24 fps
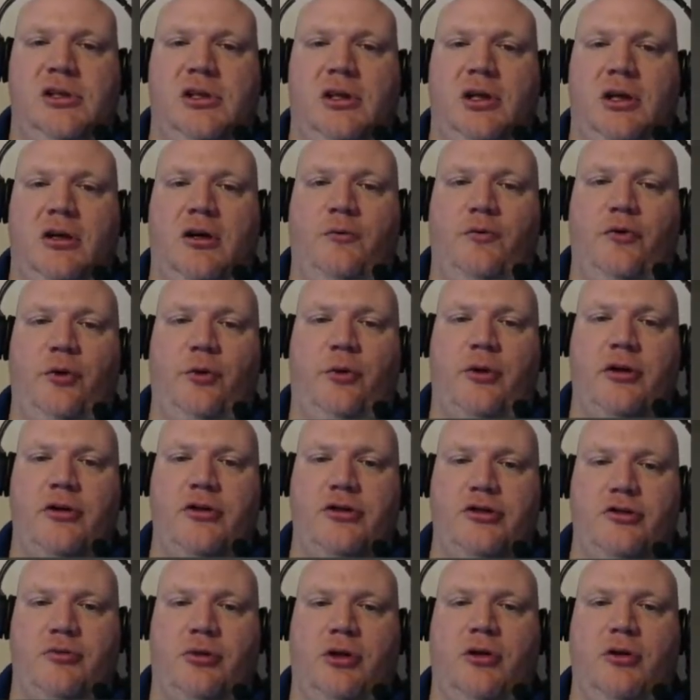Hopefully we'll run into
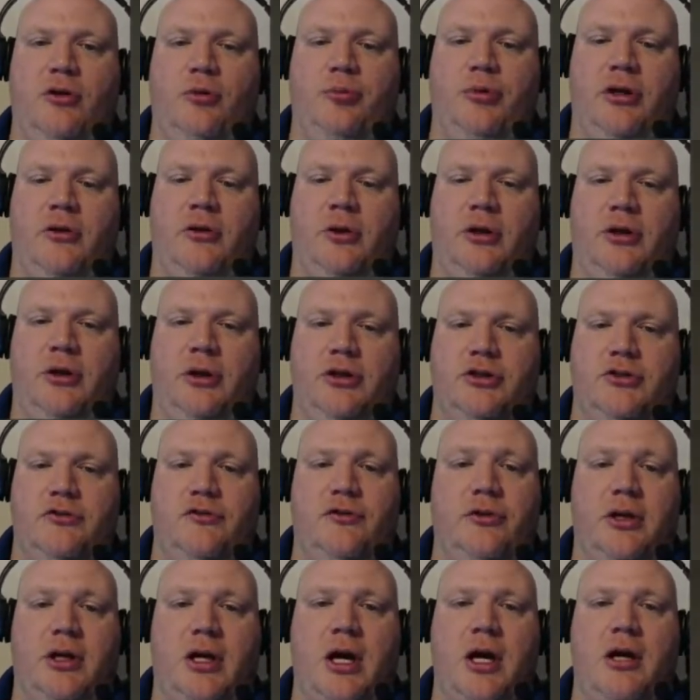some coal pretty quickly because we've
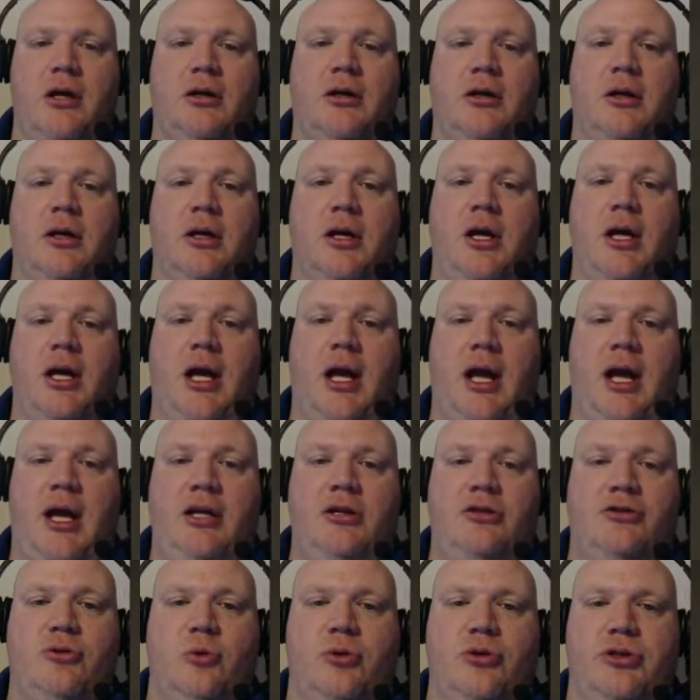only got 8
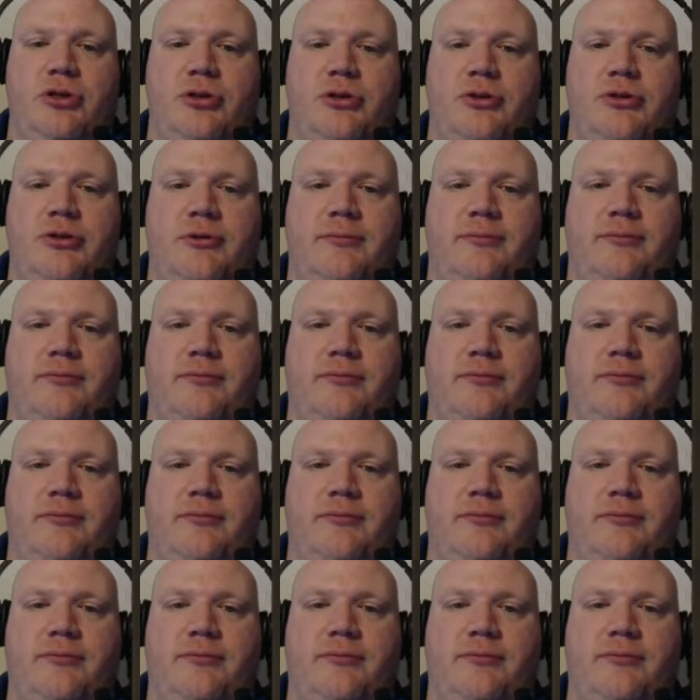torches.